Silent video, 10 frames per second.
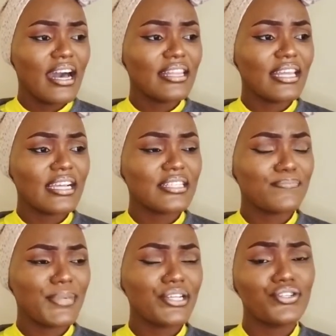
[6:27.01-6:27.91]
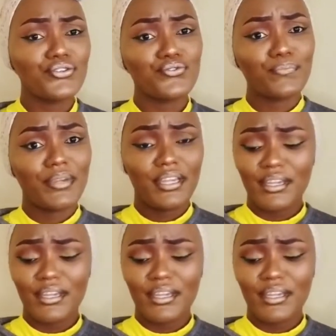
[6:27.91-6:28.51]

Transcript: they expect you to be